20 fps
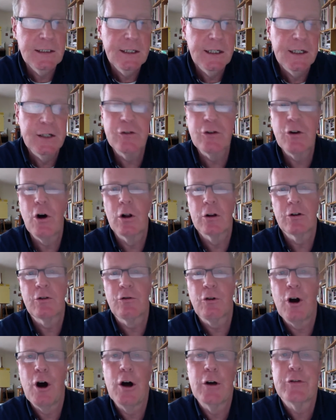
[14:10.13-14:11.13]
It's called
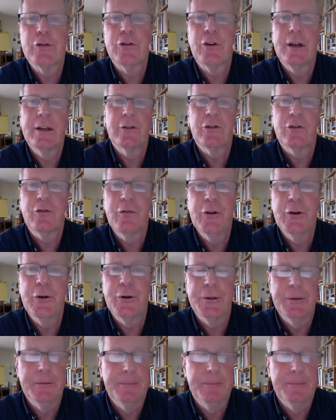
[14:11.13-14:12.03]
Cross and Sphere.